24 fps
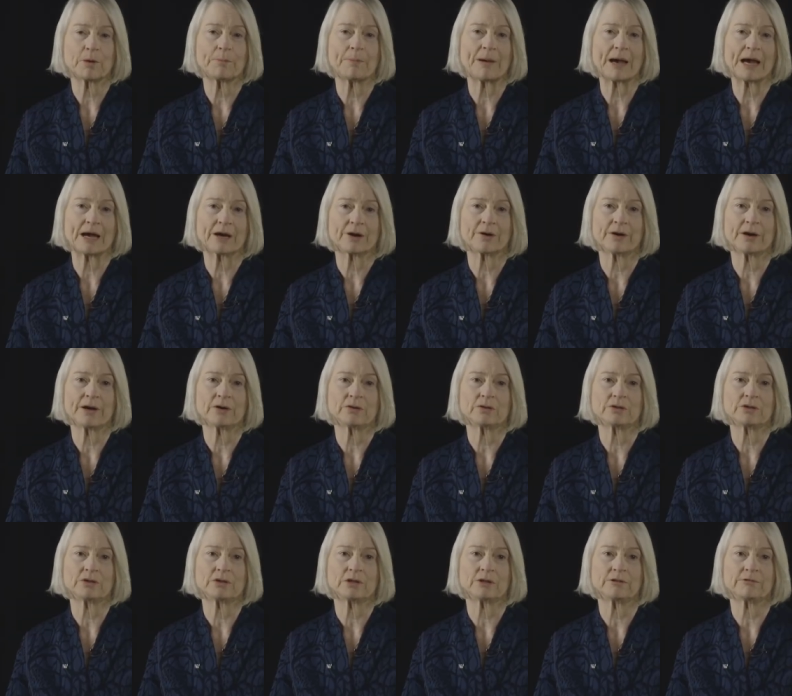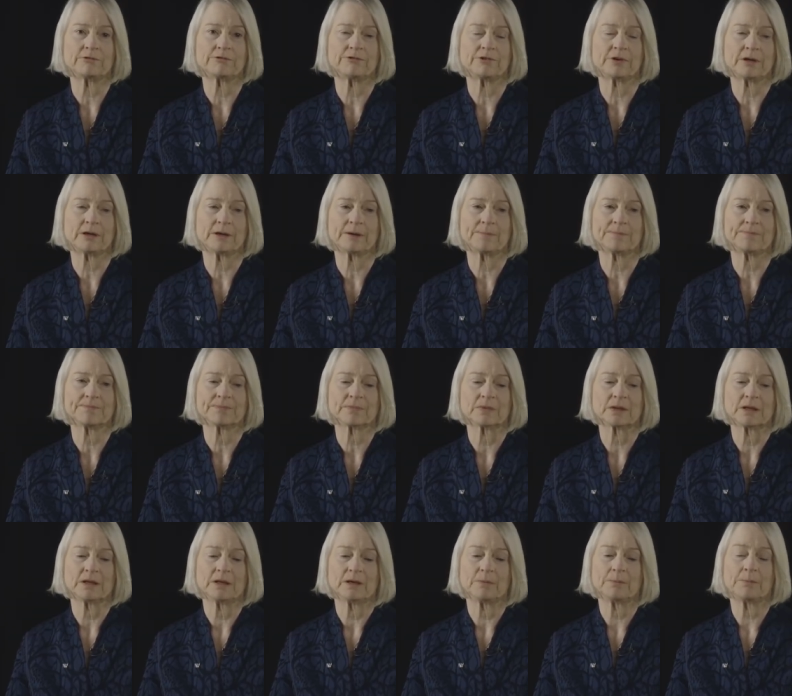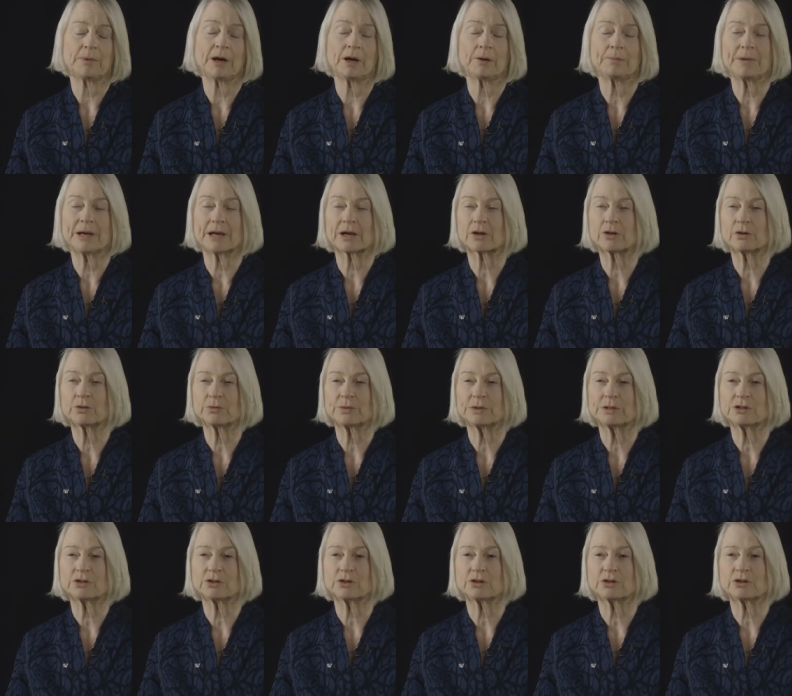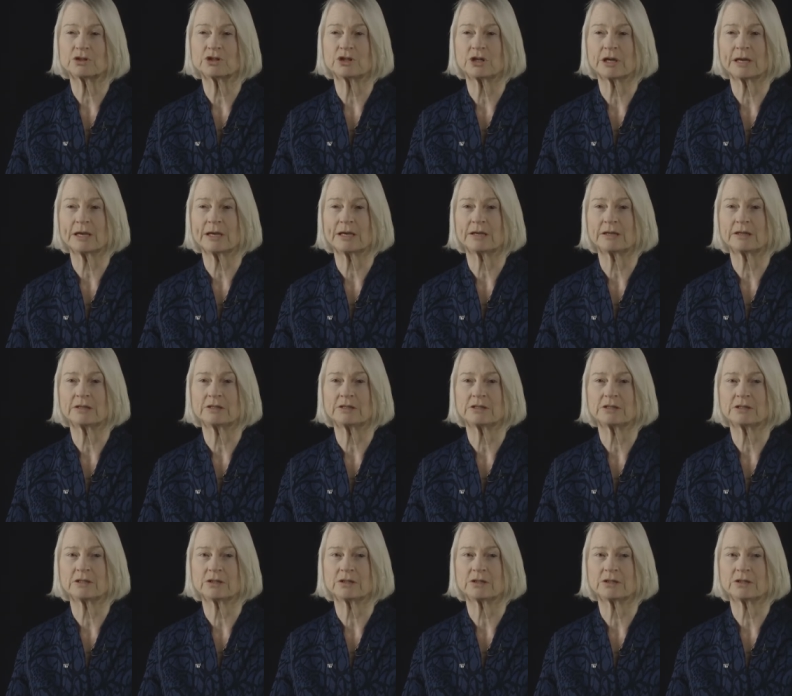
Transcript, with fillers: a background of biomedical research and